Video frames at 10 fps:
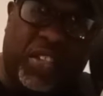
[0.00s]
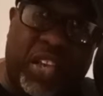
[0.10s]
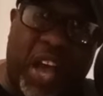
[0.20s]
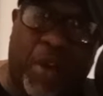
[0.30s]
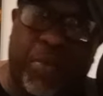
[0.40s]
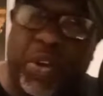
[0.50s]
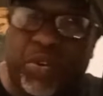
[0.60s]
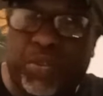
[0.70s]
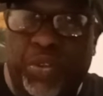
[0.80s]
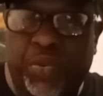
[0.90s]
see how we're
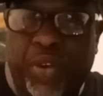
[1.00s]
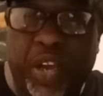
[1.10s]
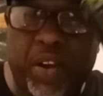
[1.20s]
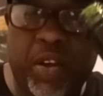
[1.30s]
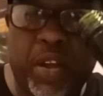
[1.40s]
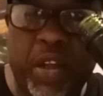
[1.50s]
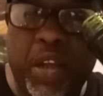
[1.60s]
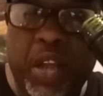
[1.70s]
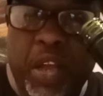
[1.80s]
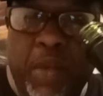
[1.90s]
going to do here.
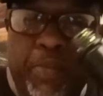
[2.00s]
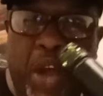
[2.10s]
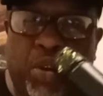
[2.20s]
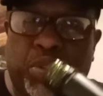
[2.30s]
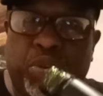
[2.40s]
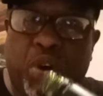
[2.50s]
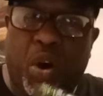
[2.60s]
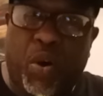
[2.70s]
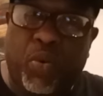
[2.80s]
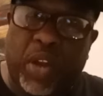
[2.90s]
I'm not going to do a
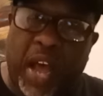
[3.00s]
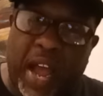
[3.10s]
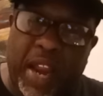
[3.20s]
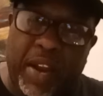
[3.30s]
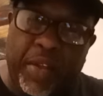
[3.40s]
whole lot